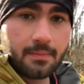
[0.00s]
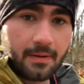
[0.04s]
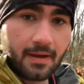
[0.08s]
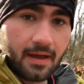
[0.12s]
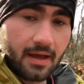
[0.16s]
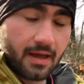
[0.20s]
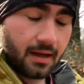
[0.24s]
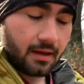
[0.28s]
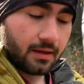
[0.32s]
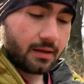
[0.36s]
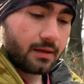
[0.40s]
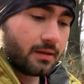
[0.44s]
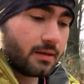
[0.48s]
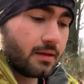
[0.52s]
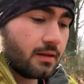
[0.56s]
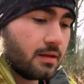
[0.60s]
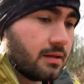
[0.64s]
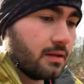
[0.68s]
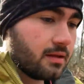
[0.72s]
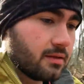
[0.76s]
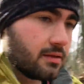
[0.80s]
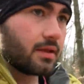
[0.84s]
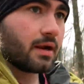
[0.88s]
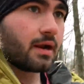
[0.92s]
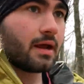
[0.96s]
pack
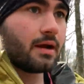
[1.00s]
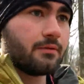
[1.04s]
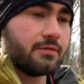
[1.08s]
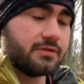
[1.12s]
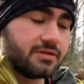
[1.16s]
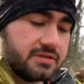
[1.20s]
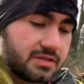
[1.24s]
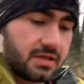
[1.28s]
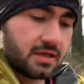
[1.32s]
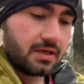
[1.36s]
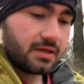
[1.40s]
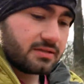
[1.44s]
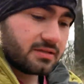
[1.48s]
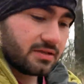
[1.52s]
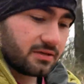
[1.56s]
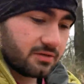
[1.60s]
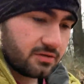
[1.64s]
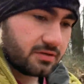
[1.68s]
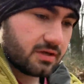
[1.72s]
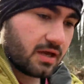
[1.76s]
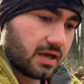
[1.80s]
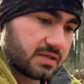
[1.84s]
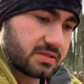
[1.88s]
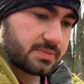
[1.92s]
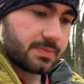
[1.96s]
that I was telling
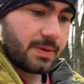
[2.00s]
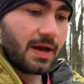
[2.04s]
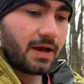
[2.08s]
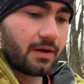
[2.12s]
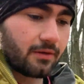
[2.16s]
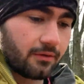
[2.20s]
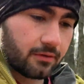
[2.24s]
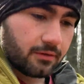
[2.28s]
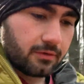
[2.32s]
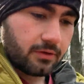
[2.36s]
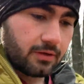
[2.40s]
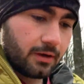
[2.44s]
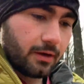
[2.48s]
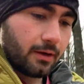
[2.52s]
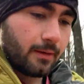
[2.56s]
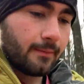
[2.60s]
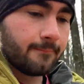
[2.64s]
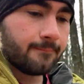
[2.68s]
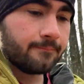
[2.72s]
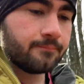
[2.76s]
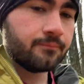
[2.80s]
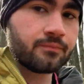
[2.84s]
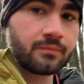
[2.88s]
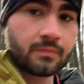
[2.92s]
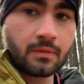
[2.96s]
you guys about earlier,
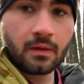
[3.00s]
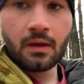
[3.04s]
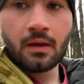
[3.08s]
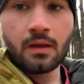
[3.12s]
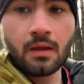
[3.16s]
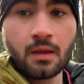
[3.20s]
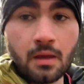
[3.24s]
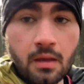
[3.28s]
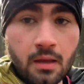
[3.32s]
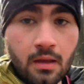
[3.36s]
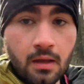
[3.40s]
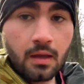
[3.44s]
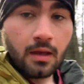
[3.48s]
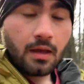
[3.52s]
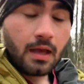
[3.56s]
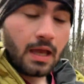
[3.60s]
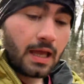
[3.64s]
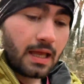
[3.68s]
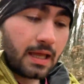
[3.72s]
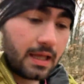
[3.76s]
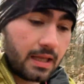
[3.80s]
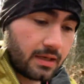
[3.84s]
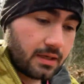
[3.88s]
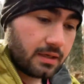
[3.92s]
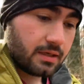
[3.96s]

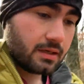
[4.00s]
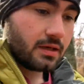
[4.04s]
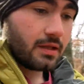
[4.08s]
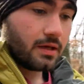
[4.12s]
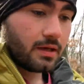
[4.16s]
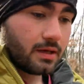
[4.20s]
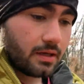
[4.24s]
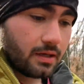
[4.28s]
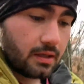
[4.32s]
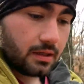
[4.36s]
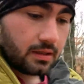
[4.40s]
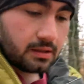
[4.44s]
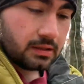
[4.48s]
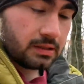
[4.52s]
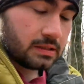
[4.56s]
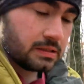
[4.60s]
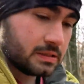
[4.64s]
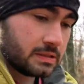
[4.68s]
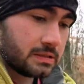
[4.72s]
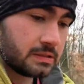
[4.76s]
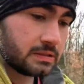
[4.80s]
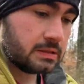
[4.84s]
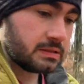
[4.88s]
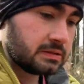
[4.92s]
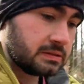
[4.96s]
and
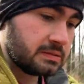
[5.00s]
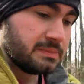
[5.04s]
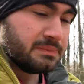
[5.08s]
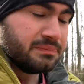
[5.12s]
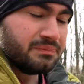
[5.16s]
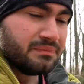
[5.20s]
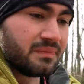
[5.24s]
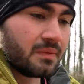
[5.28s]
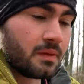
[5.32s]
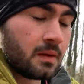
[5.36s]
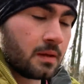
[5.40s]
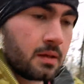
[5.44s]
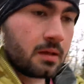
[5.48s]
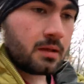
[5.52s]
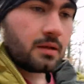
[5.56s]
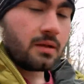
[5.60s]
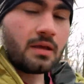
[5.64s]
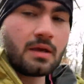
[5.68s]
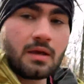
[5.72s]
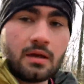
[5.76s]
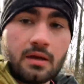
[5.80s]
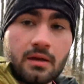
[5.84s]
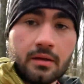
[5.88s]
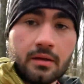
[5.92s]
yeah.